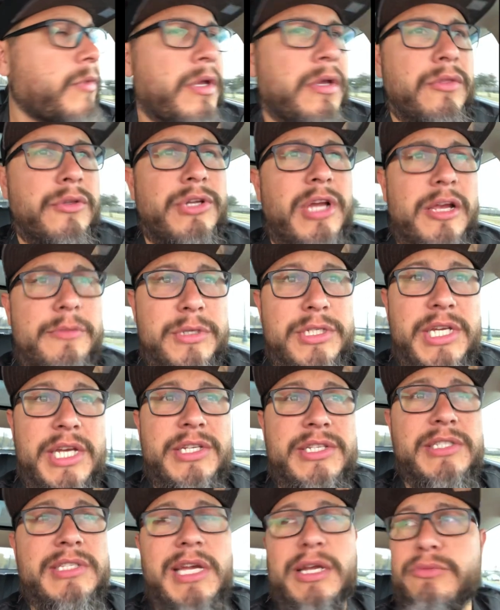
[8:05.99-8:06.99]
Their
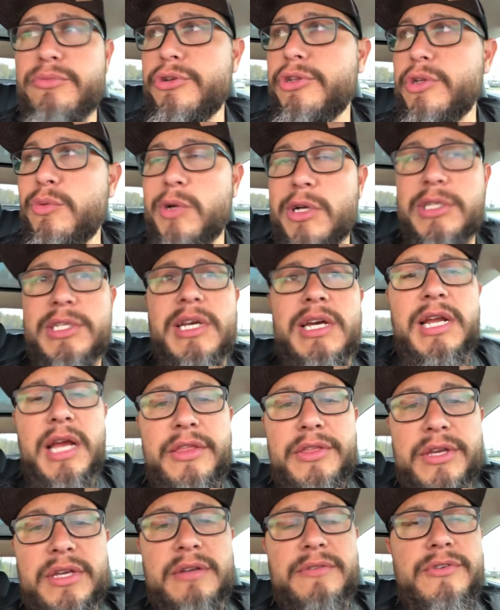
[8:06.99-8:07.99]
documentation is like really well done, I
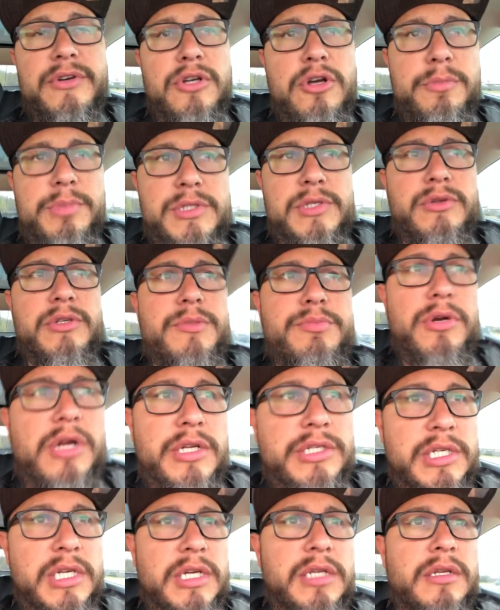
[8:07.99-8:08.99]
think, for an open source
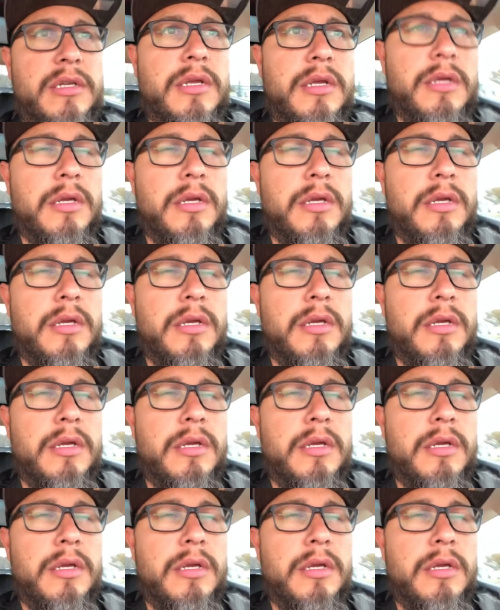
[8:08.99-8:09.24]
project.